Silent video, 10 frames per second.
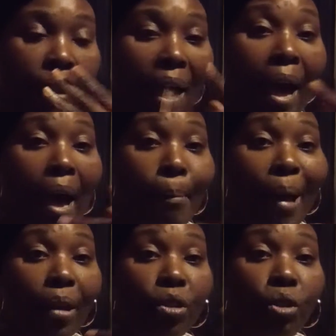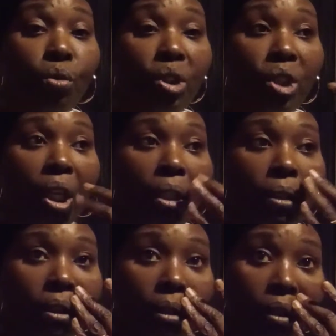a high mileage oil
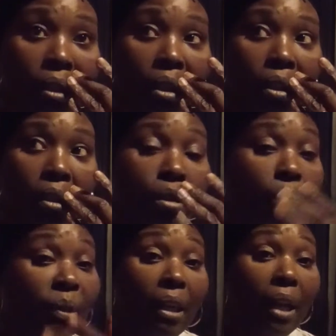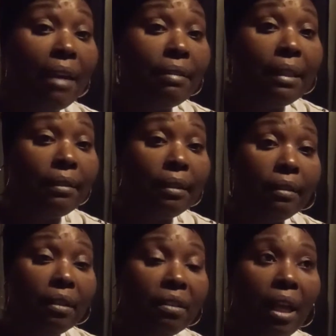change. So we didn't have
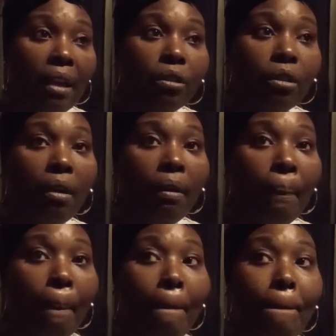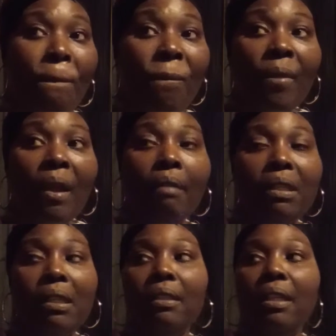$66. So I
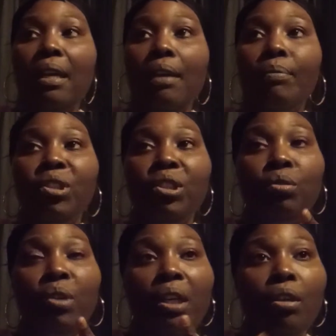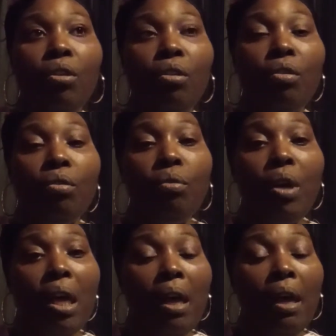was like, Dad, we just going to have to go
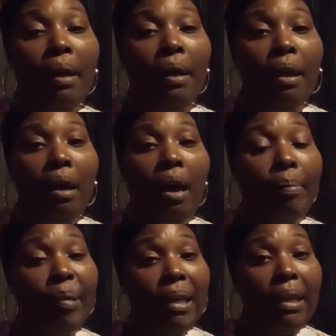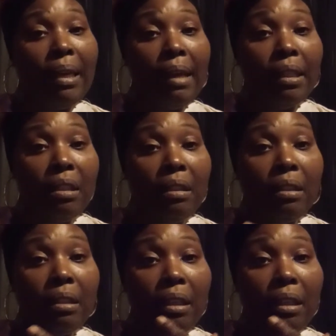up here to Lucky's.